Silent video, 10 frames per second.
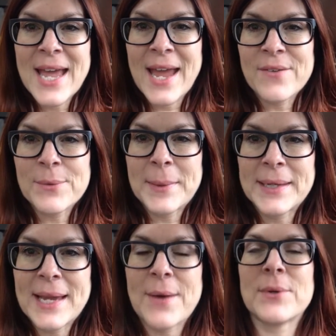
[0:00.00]
Hey
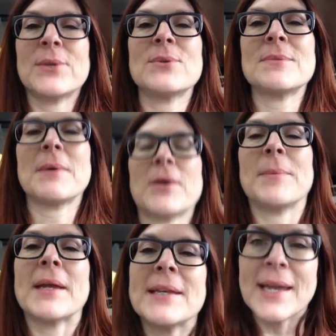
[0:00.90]
everybody, how are you? It's Mary
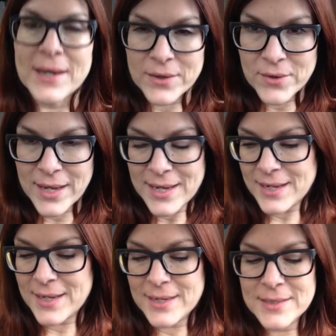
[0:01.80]
Bicknell,
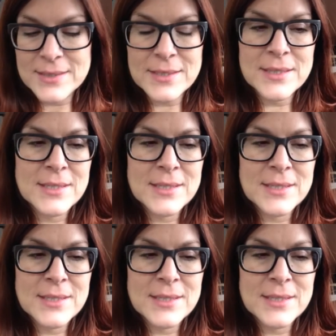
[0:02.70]
and